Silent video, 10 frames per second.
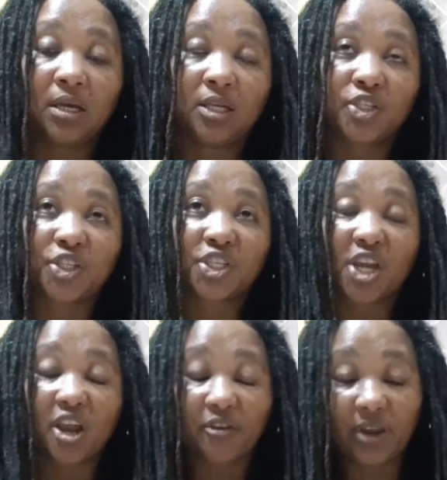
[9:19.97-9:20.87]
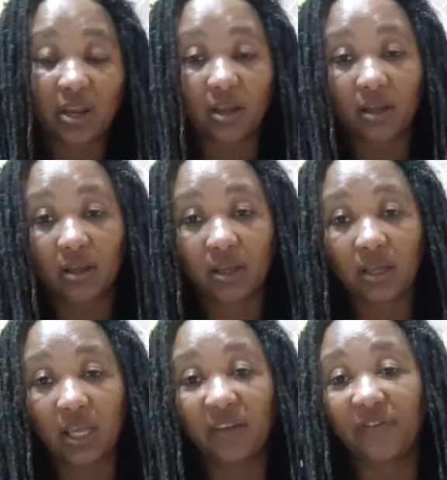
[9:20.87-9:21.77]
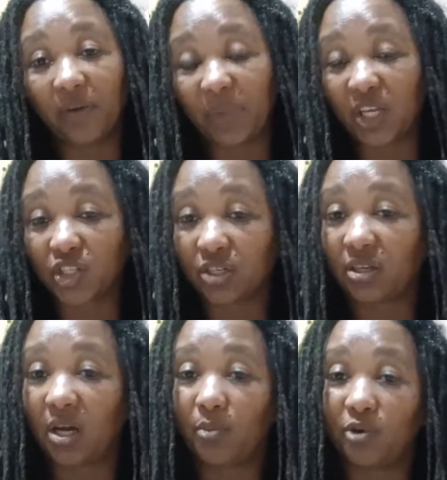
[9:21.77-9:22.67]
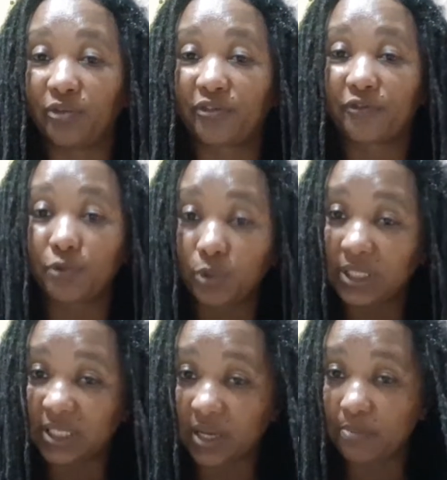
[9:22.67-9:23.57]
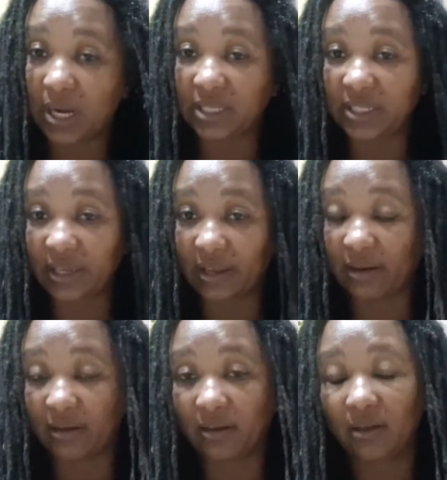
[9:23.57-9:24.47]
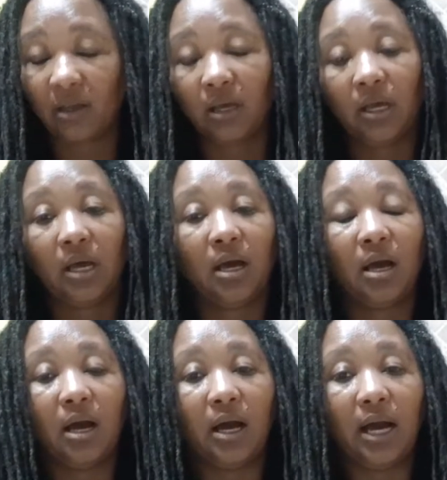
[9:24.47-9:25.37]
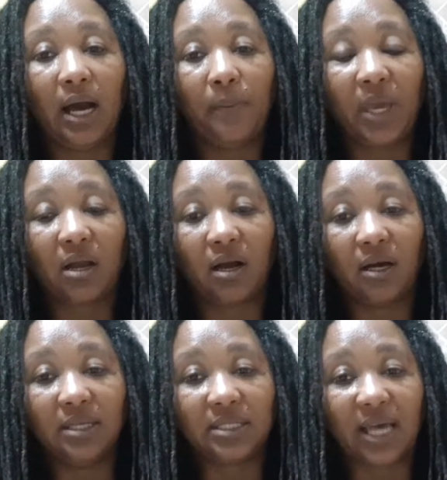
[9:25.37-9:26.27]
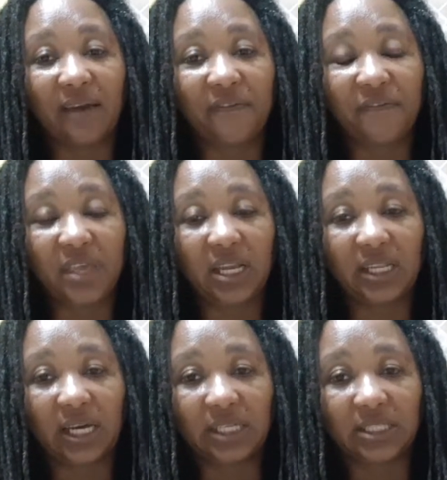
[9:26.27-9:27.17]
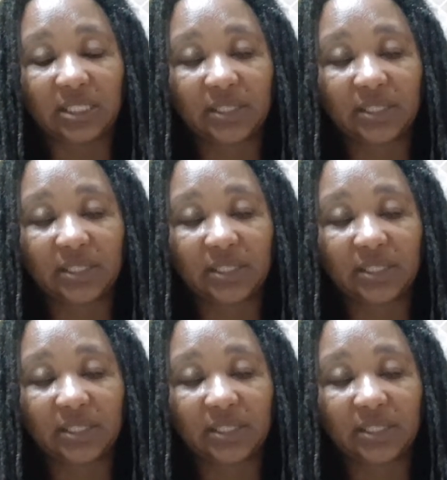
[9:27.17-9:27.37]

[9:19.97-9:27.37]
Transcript: sharing information about fruits in particular, because I feel that